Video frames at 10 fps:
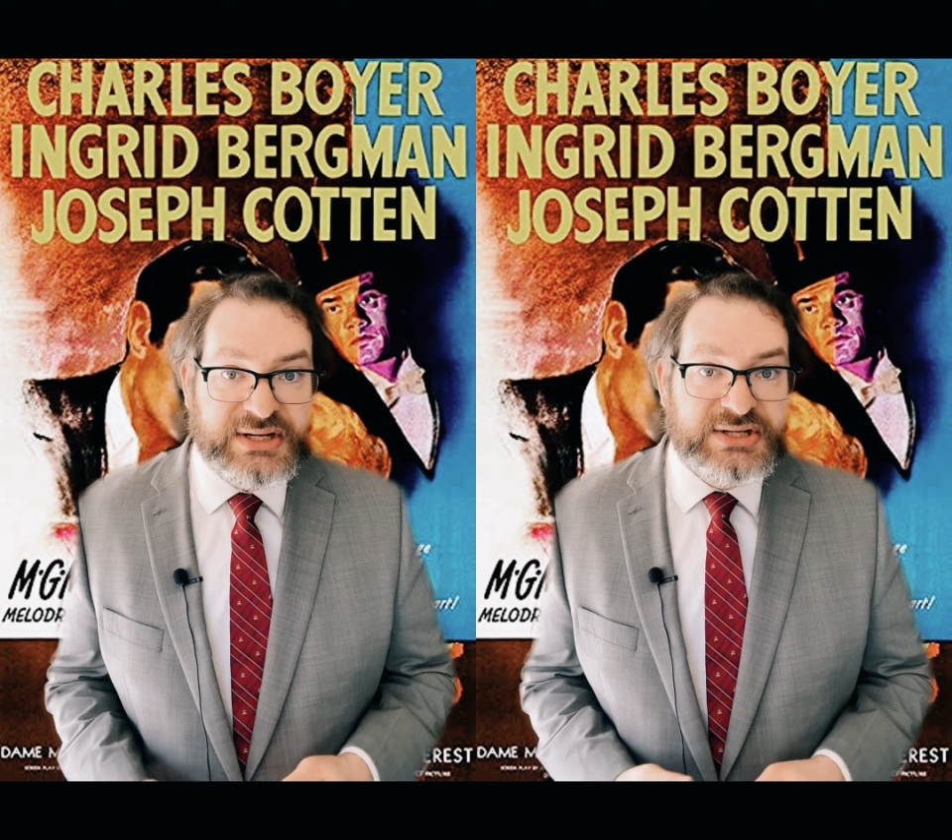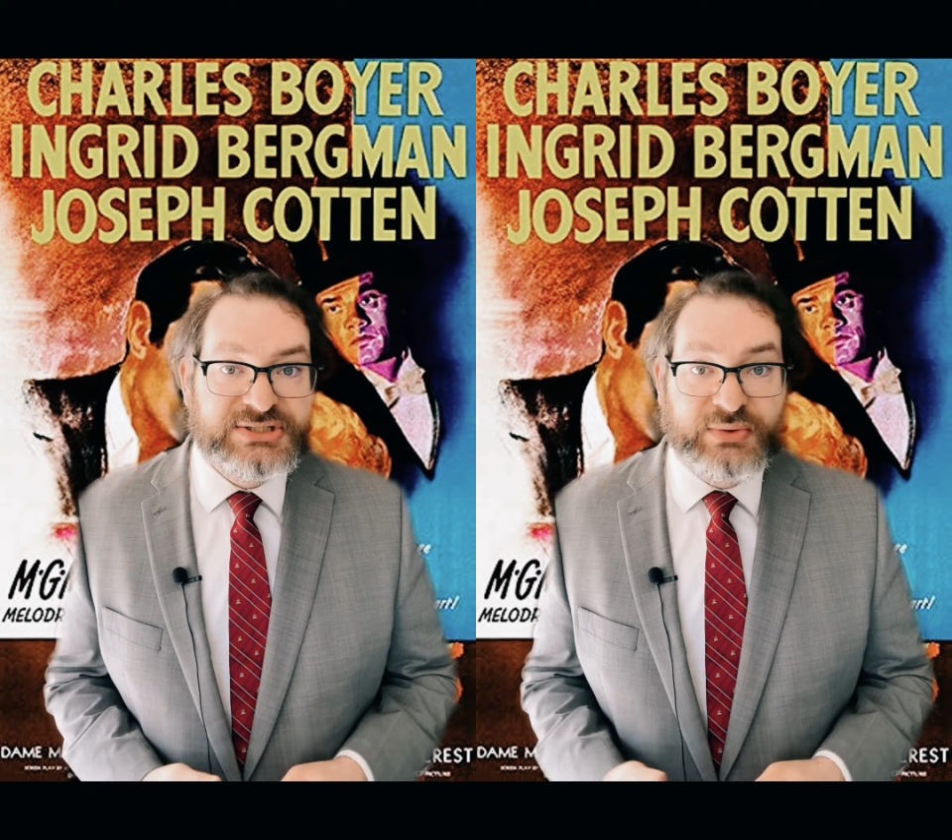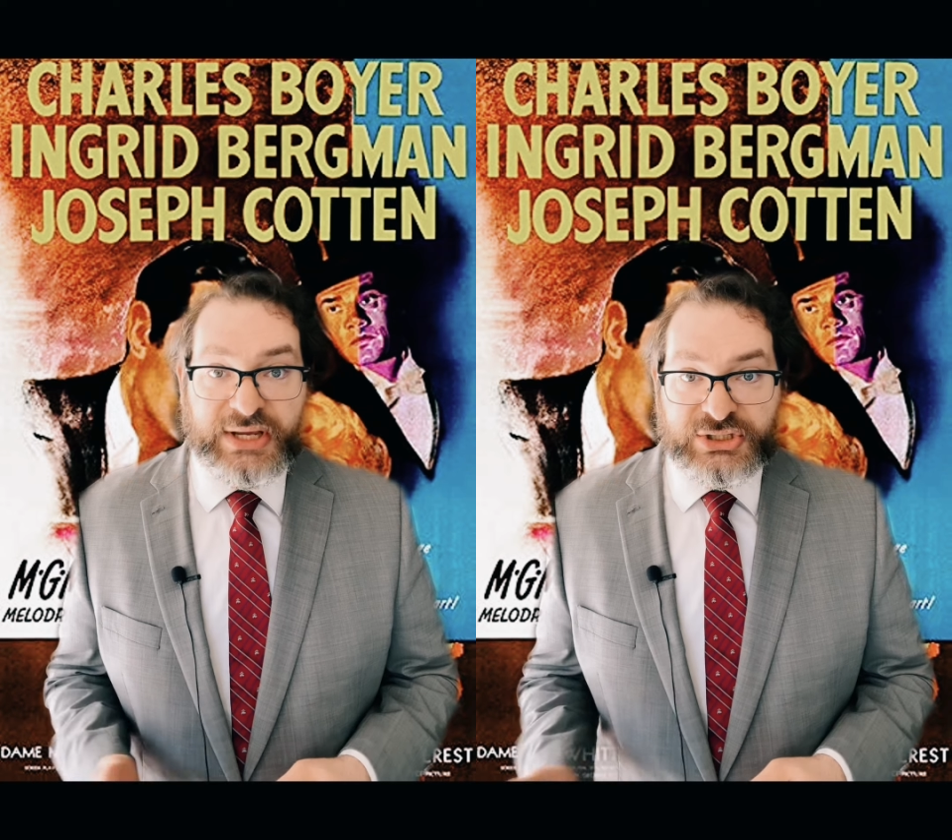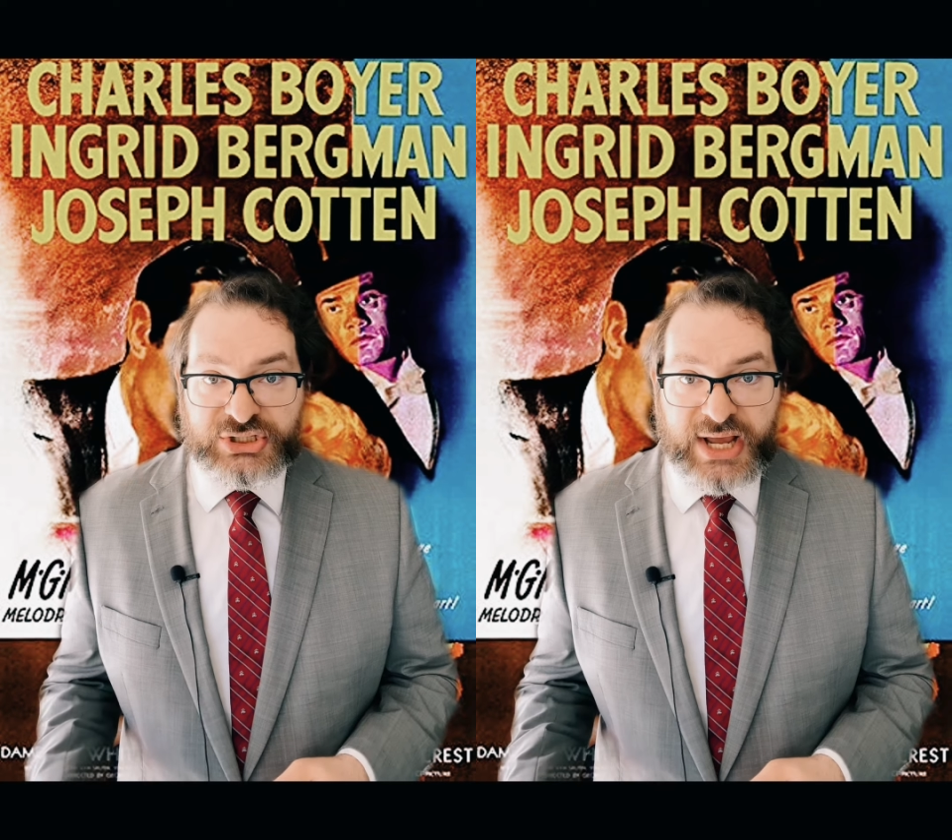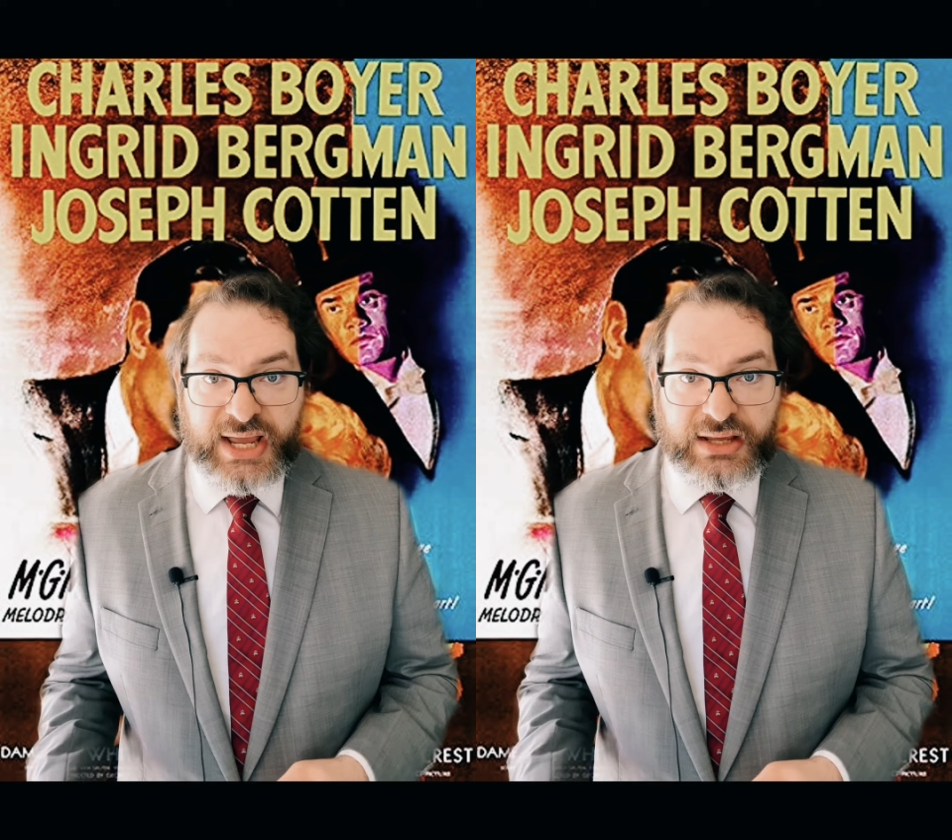so each
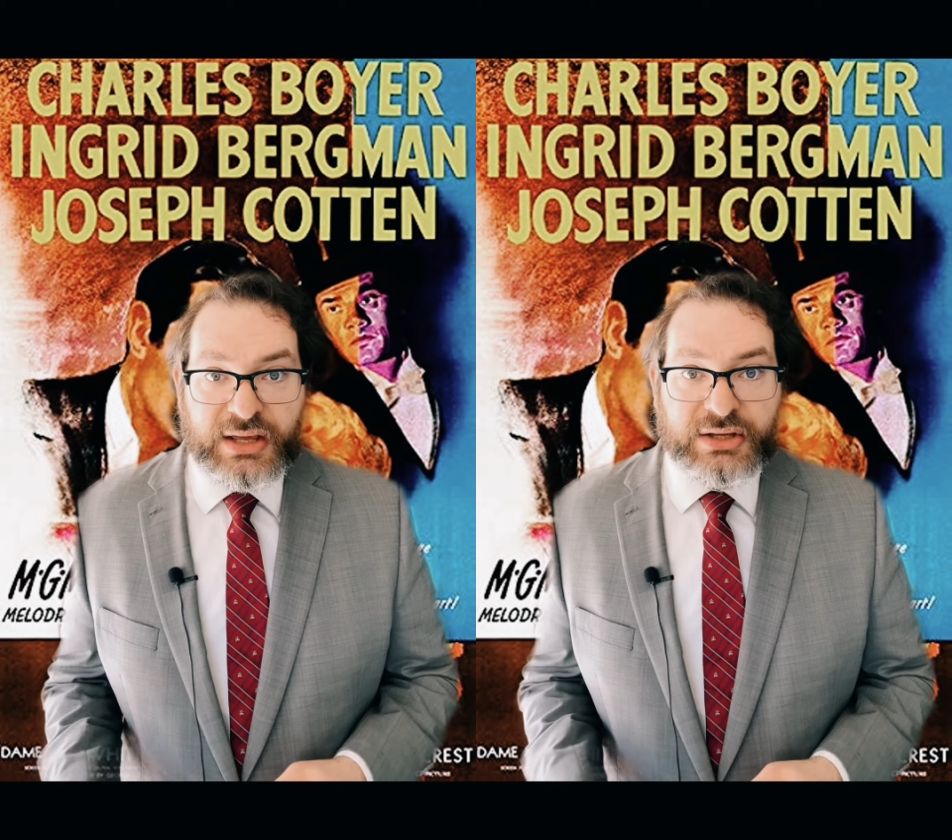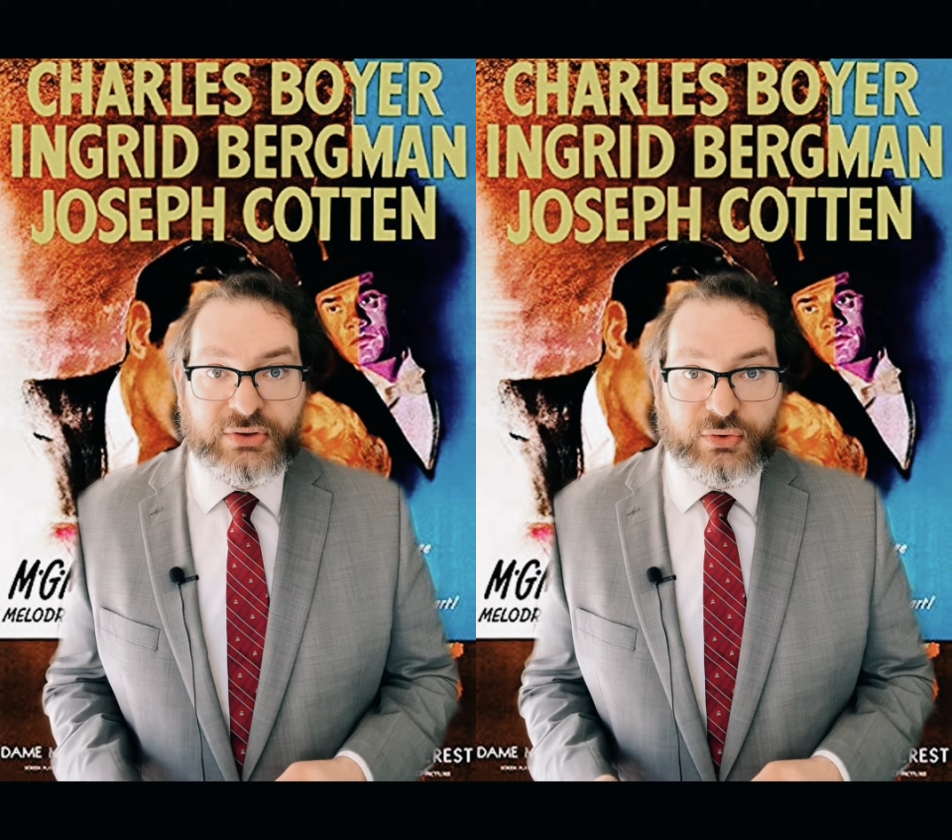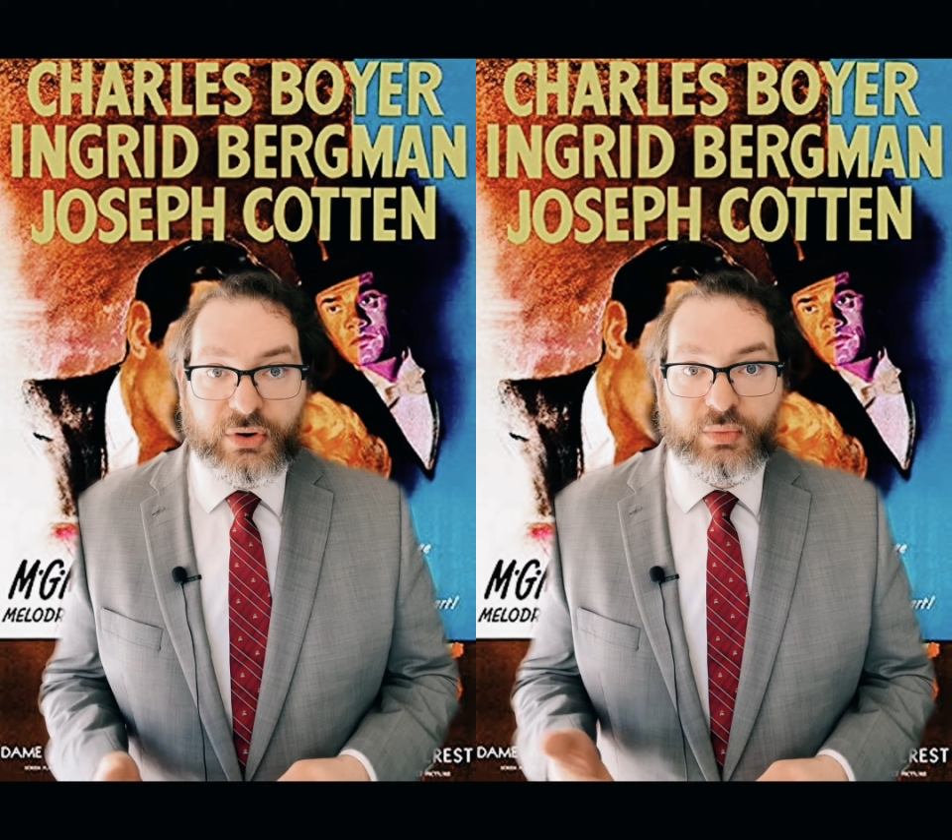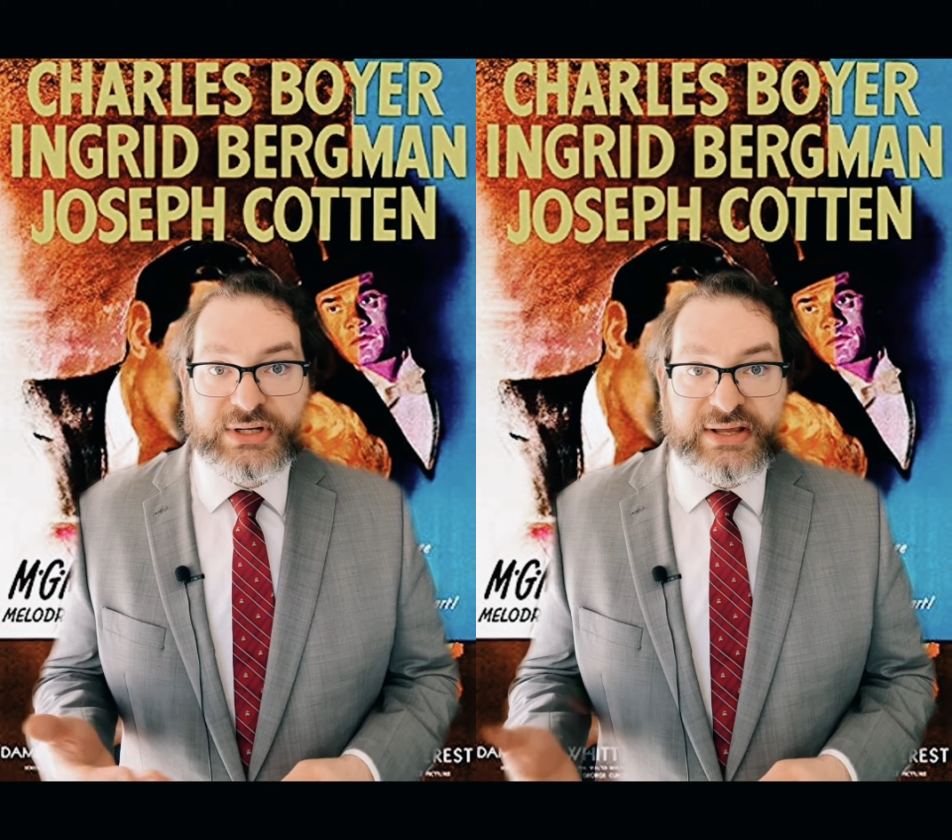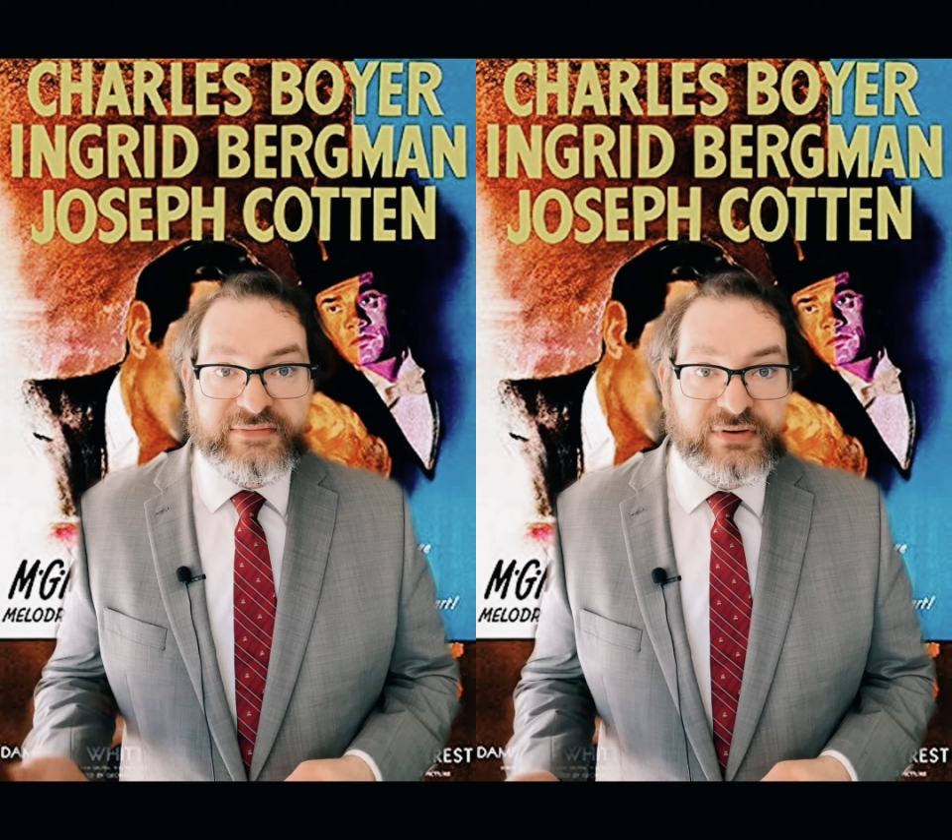day, Cukor
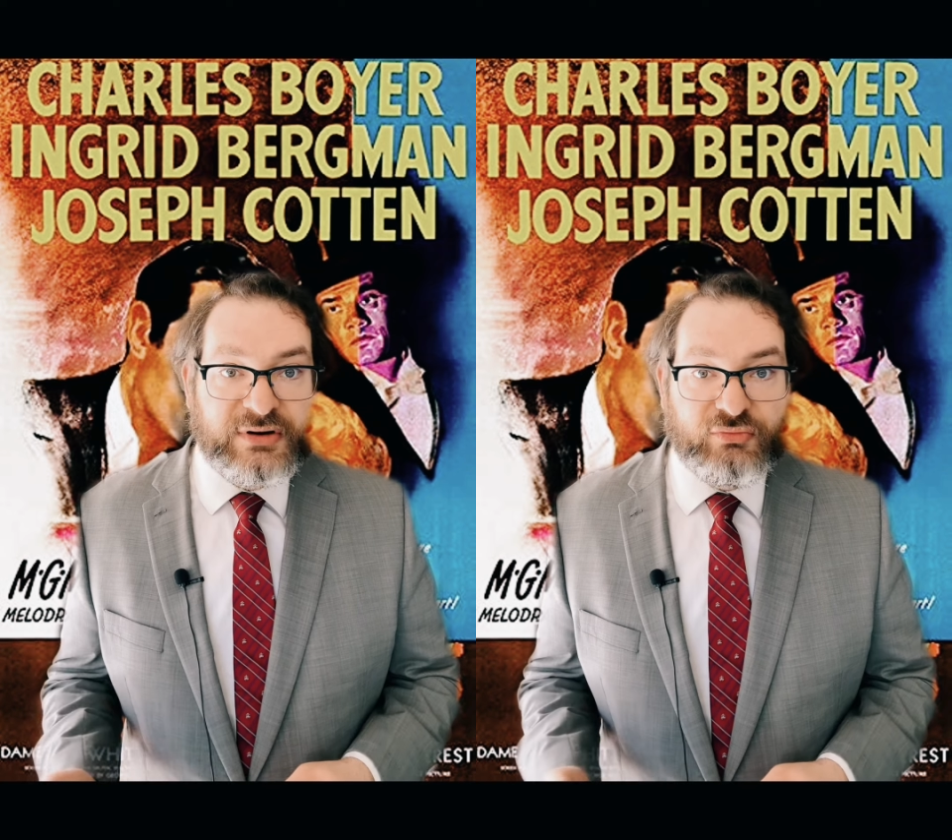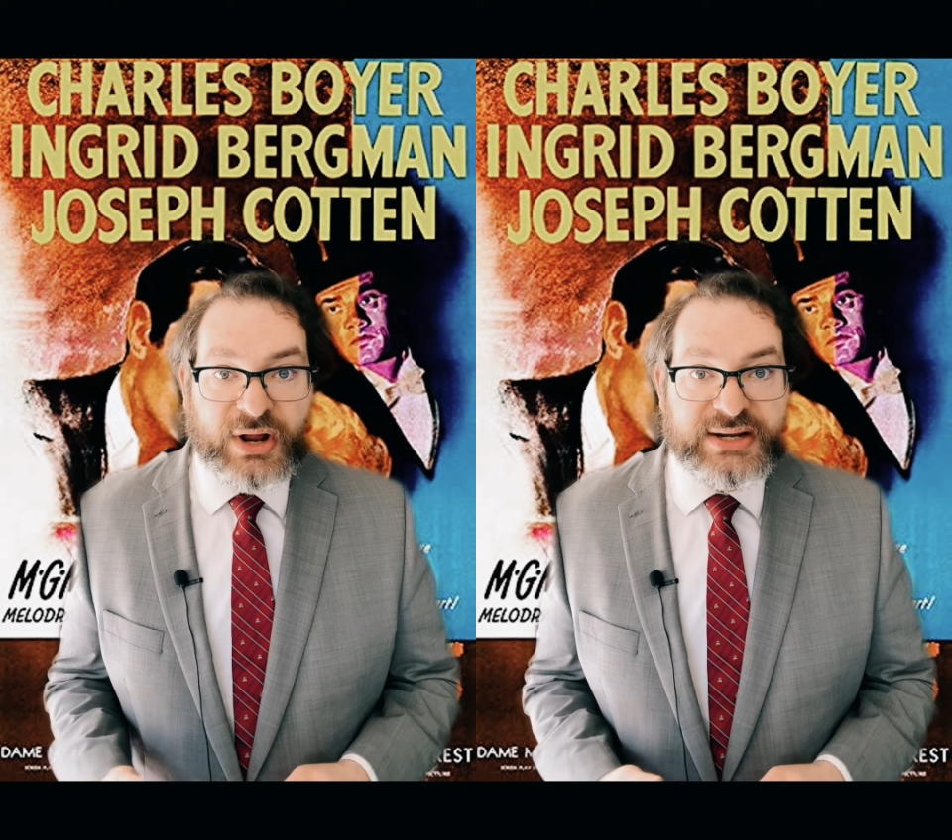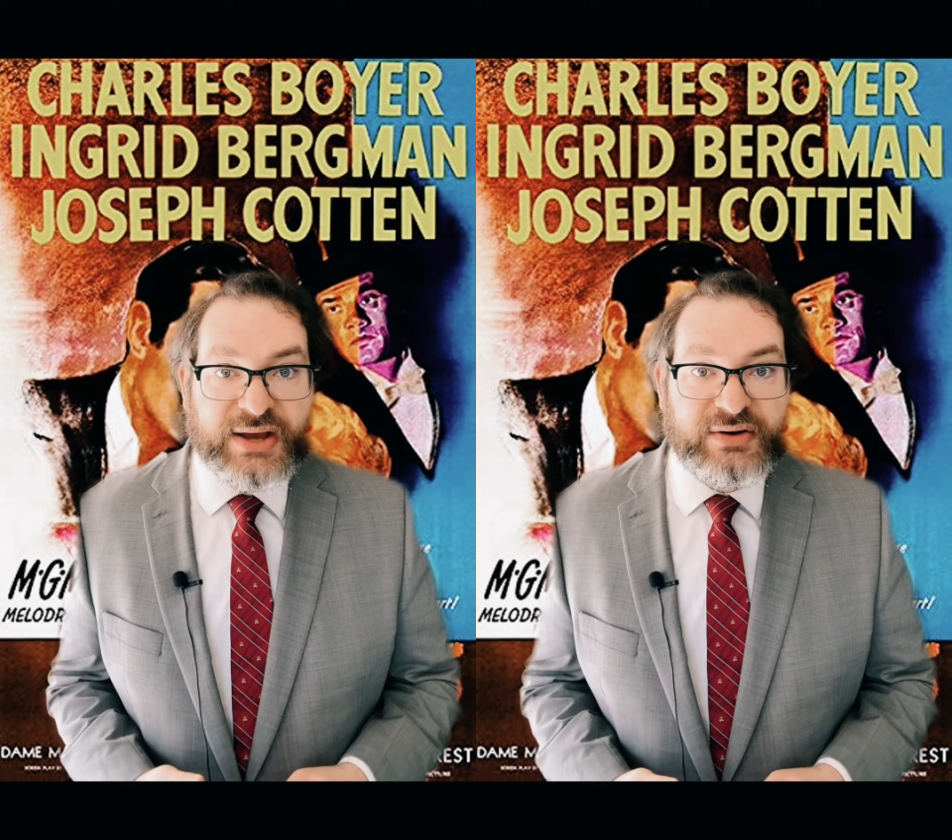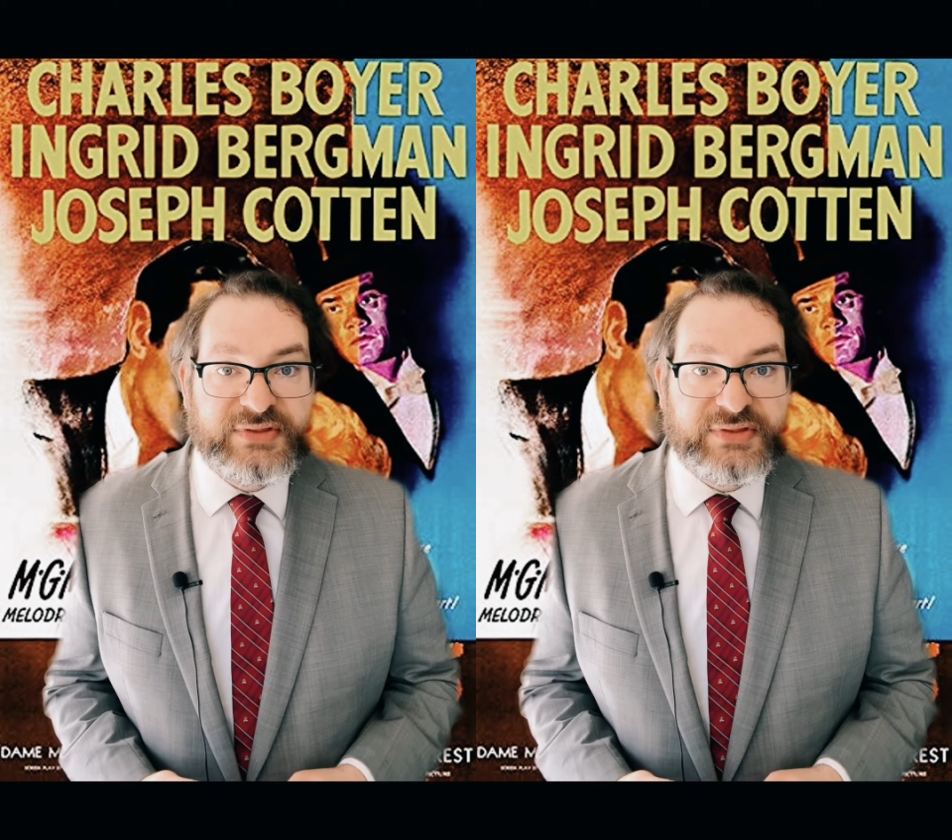would give her a rundown